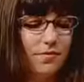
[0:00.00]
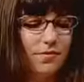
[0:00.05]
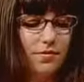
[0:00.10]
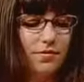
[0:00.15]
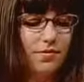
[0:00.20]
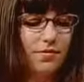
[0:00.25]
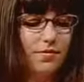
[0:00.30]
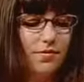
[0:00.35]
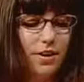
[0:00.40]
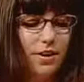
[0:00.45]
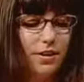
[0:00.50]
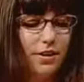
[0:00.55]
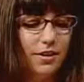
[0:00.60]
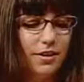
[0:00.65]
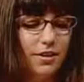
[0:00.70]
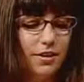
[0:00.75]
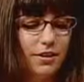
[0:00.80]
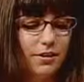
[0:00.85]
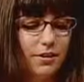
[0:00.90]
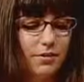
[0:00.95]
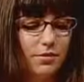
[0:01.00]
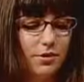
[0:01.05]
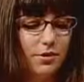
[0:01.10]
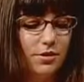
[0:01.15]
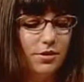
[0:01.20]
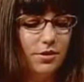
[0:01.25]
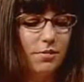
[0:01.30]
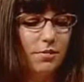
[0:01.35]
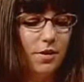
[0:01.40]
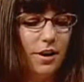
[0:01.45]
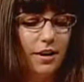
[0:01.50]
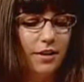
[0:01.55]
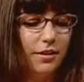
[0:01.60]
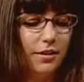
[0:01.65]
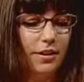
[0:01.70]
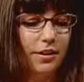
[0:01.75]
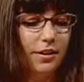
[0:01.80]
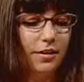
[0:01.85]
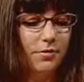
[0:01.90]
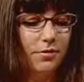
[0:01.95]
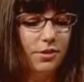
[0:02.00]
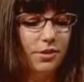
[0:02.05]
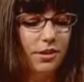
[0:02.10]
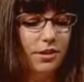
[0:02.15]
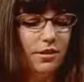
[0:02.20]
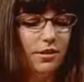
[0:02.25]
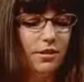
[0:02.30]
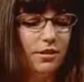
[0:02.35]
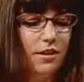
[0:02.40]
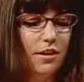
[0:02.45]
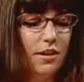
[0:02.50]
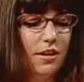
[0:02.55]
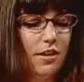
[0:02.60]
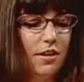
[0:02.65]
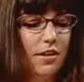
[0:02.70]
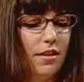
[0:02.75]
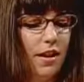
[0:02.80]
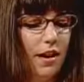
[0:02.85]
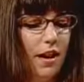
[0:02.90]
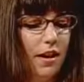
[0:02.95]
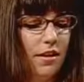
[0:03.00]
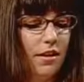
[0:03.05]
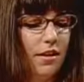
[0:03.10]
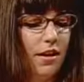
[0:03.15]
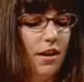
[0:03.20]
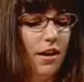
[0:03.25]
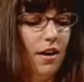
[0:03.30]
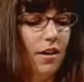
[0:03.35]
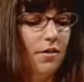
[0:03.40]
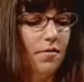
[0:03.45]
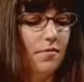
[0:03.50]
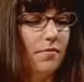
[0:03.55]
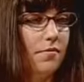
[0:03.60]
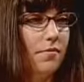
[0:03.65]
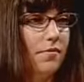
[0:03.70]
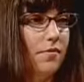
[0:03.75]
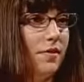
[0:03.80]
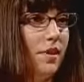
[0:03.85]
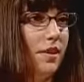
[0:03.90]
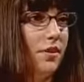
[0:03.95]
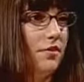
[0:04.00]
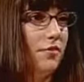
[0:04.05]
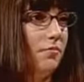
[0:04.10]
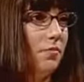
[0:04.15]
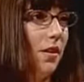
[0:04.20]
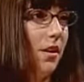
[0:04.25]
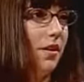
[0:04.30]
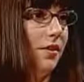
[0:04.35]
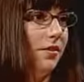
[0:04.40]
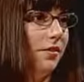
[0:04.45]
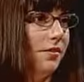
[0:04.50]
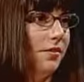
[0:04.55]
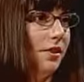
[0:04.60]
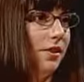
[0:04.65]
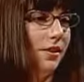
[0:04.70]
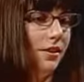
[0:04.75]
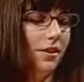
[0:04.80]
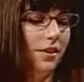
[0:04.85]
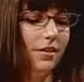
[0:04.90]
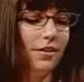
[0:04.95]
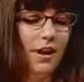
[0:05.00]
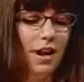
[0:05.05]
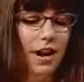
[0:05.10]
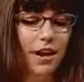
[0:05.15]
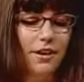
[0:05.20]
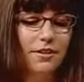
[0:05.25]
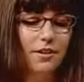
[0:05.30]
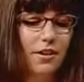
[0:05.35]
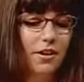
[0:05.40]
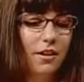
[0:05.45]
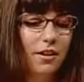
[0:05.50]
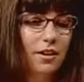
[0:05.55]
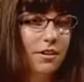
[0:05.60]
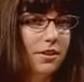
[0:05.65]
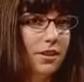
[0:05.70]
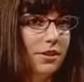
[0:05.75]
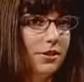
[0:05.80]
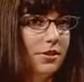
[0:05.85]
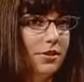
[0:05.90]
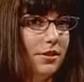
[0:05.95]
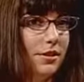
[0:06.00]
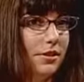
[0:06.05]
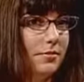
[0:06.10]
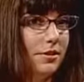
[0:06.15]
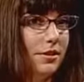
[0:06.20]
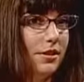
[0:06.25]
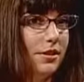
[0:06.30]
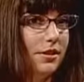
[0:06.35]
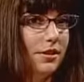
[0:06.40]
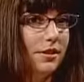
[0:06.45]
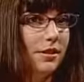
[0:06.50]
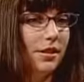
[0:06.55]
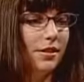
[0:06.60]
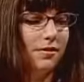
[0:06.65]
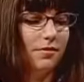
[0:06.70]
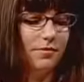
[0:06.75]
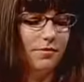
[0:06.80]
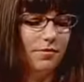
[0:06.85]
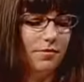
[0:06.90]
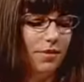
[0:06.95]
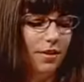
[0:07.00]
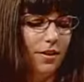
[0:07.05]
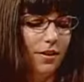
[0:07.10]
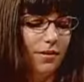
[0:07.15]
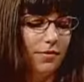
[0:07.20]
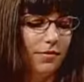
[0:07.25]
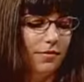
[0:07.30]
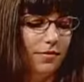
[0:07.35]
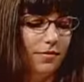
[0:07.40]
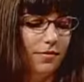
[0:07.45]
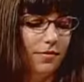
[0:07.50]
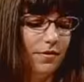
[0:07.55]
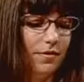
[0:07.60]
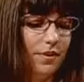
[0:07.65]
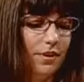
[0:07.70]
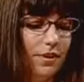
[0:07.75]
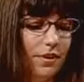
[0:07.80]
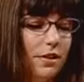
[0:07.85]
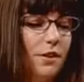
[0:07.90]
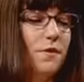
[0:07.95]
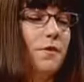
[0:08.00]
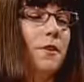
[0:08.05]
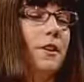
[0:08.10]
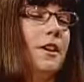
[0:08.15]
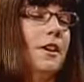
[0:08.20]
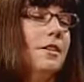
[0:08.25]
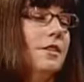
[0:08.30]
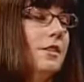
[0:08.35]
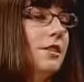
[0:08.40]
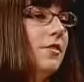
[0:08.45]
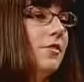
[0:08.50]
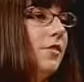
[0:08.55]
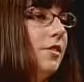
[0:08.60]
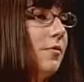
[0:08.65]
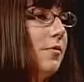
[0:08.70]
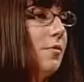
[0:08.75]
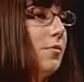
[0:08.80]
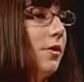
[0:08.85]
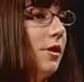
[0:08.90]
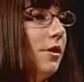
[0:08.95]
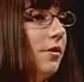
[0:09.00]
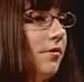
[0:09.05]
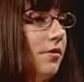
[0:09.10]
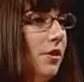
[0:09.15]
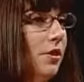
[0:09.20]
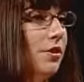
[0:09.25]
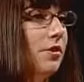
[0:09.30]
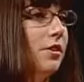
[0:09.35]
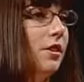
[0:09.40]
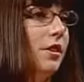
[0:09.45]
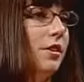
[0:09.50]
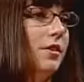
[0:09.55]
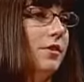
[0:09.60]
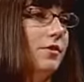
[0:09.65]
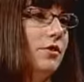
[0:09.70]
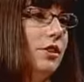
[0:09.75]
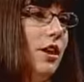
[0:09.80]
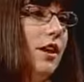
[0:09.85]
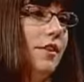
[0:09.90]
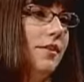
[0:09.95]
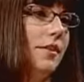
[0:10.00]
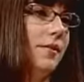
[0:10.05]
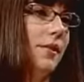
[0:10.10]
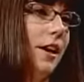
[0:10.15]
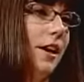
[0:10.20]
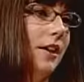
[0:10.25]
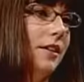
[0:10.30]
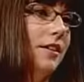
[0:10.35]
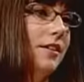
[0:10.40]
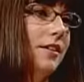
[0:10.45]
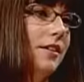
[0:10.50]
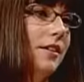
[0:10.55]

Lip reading: very nice images, the blacklight images that you've brought with you, and the architectural images are different. It's a different point of view that you've shot them at.